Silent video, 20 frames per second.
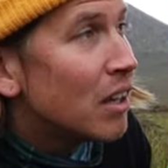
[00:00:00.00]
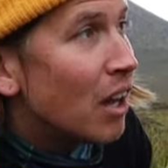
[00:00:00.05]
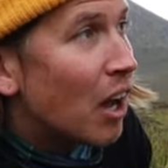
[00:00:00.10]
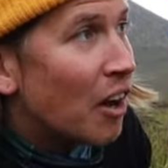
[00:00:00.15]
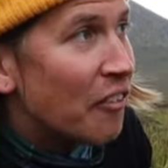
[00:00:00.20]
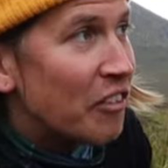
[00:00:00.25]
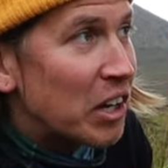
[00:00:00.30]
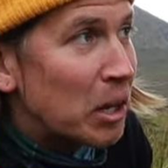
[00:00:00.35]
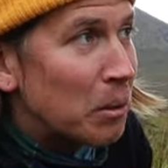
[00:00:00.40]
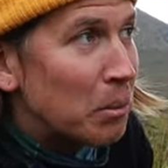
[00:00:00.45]

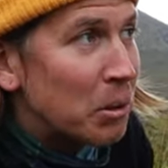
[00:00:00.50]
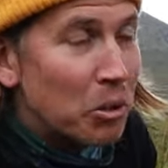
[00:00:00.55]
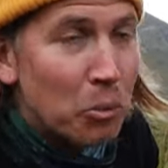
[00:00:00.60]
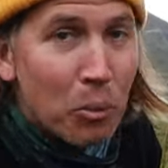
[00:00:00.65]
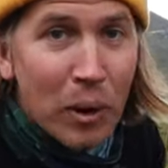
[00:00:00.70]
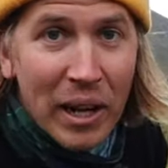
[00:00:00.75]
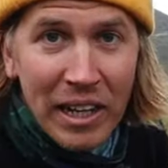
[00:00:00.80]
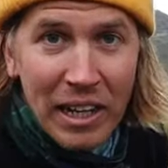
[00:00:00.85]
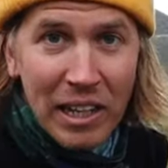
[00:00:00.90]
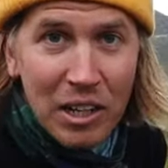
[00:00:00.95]
I think I'm going to
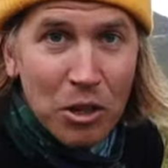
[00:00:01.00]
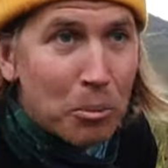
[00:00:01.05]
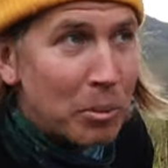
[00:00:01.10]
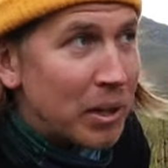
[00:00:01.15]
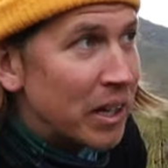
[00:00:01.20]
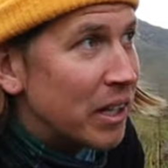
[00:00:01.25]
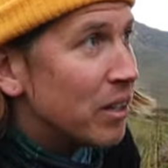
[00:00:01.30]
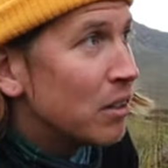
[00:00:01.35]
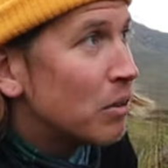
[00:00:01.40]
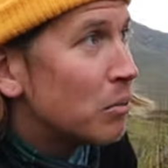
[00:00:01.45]
wait a little
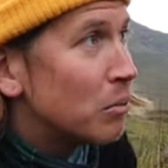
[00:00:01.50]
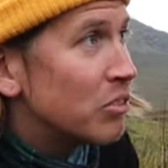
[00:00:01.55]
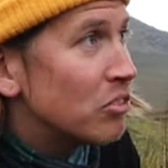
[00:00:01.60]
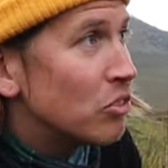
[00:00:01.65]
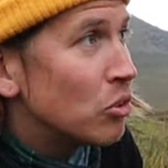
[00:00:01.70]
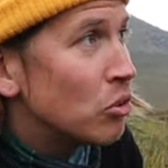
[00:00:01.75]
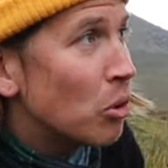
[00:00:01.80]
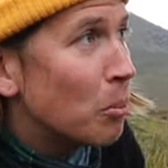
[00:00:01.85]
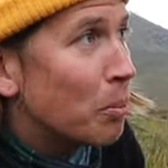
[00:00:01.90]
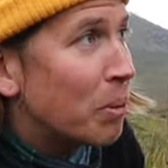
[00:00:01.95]
bit. We've
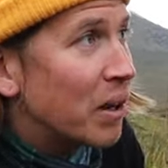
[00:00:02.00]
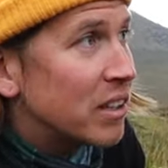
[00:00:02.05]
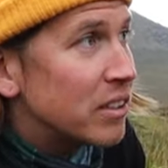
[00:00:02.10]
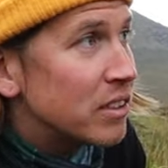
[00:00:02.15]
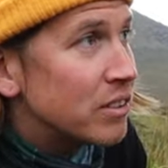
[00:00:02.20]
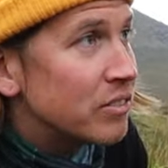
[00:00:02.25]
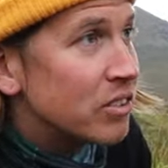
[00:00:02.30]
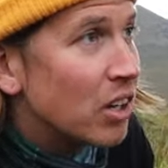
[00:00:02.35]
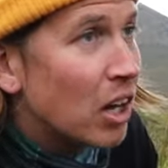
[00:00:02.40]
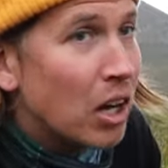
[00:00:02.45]
still got
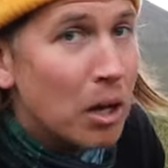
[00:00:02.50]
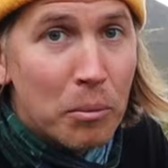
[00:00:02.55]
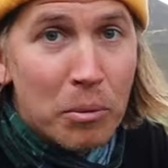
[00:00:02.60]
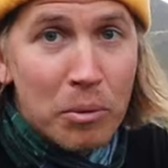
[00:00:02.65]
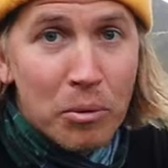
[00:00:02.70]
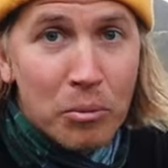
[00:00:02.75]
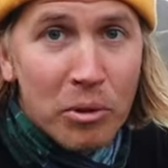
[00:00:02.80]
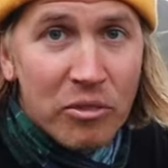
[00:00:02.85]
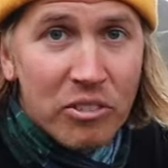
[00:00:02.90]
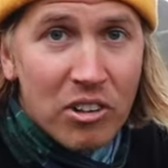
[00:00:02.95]
plenty of time
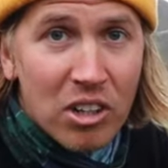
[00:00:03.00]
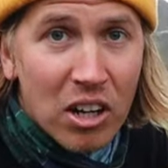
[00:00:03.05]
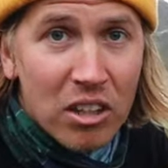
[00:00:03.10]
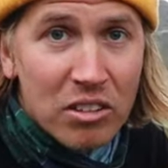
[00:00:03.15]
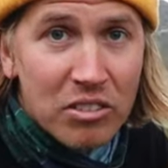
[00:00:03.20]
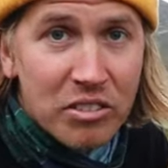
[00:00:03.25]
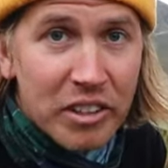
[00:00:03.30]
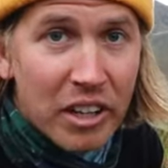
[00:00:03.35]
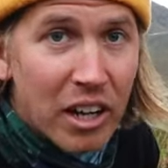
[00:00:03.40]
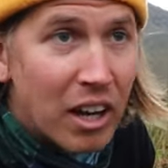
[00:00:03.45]
with
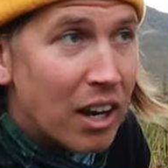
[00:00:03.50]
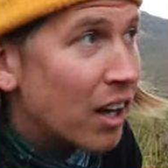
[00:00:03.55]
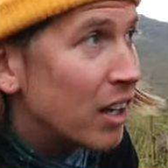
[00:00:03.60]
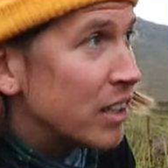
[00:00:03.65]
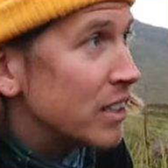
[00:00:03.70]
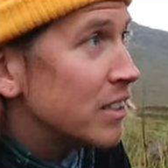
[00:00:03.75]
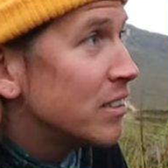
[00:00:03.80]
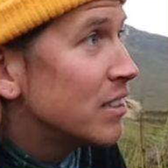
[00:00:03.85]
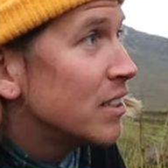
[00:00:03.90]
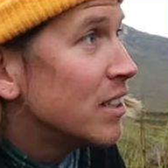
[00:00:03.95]
regards to the
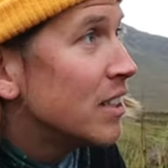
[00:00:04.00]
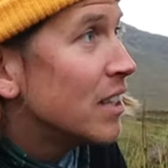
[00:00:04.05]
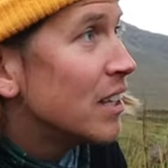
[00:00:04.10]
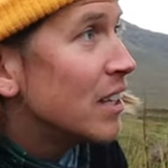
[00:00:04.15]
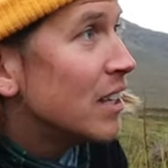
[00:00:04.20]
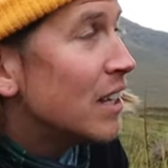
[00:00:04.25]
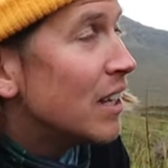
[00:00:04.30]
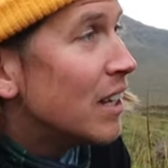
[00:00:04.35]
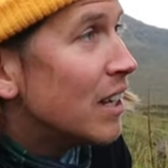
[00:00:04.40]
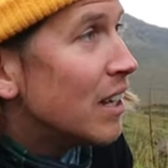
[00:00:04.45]
light.
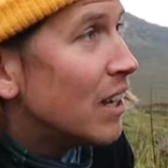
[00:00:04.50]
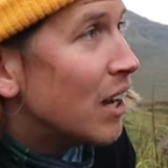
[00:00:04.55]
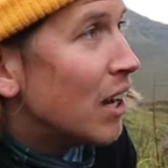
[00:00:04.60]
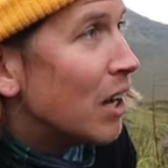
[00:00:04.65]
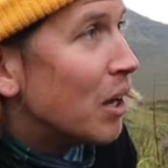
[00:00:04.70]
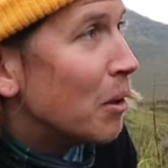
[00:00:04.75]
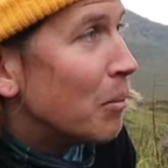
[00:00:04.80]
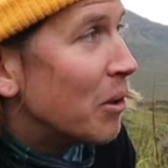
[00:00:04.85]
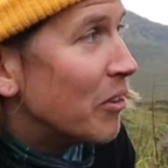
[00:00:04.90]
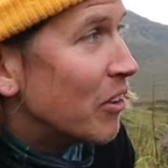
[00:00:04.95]

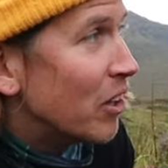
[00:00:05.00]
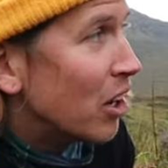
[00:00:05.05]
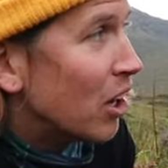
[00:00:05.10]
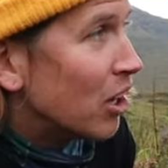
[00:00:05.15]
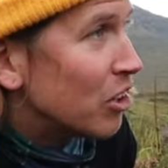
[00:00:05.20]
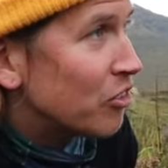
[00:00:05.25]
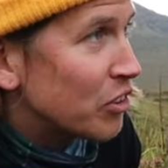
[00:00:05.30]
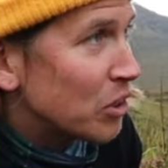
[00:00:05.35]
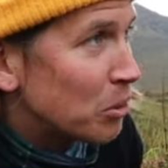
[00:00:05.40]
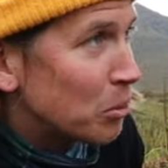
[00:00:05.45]
Um, and the
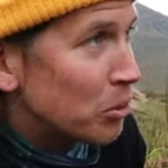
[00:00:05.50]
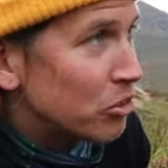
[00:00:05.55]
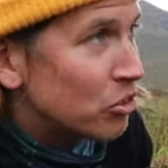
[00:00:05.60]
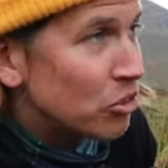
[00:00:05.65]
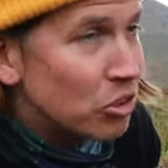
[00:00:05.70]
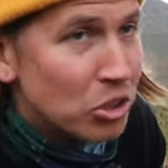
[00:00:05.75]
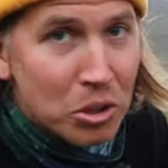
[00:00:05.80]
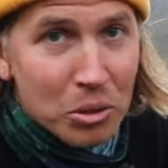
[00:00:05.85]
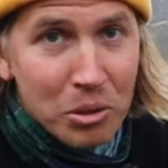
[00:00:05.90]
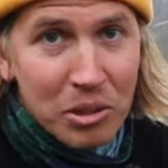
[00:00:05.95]
last thing I want to
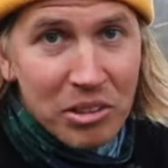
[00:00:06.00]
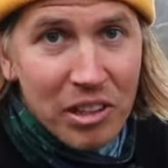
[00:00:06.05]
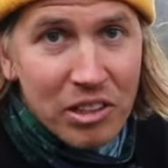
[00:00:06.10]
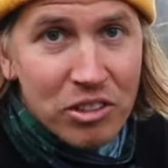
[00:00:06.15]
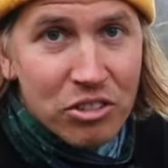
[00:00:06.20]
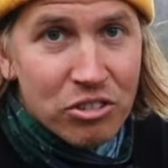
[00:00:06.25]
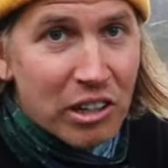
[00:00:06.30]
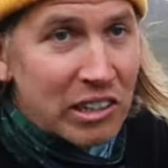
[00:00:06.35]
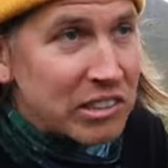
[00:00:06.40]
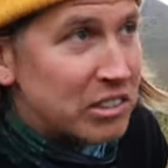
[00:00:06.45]
do is like
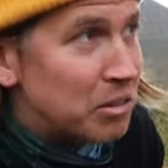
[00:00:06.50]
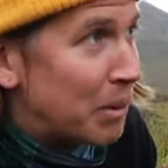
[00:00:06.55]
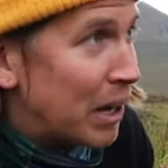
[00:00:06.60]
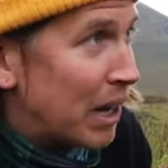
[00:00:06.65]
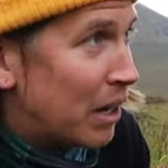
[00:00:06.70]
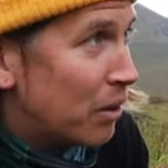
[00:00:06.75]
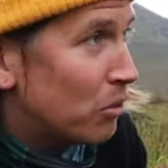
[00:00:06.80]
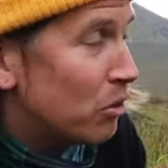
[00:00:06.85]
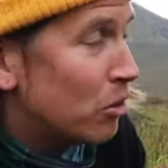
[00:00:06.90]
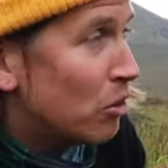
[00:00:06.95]
stress him
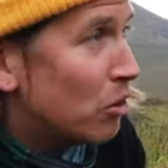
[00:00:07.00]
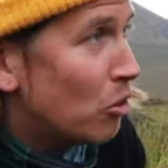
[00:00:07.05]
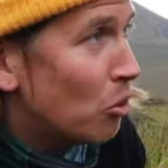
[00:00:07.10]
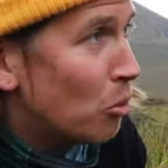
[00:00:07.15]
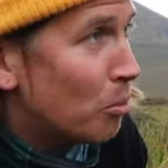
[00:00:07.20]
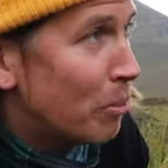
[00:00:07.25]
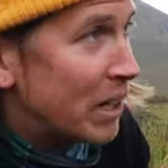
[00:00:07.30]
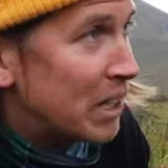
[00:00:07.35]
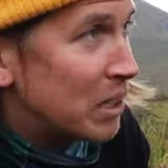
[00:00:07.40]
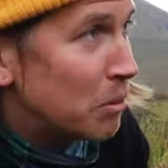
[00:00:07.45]
out
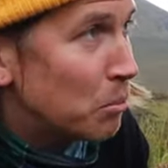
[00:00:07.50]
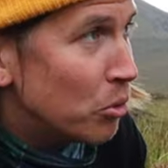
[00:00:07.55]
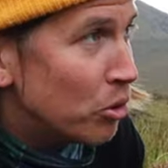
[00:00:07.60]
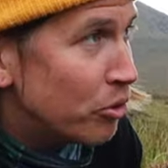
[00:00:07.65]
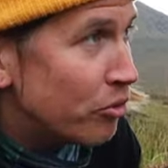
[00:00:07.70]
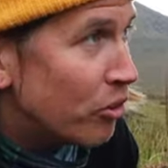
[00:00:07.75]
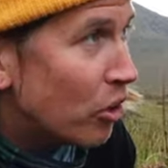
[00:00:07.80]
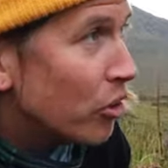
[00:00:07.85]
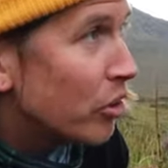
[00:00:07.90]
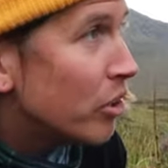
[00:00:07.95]
or make him
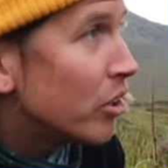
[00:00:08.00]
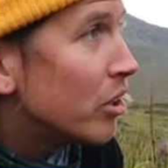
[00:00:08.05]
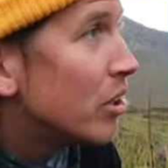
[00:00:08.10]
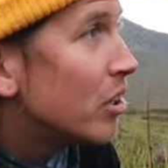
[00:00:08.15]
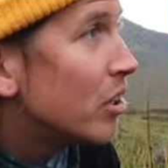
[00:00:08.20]
move on.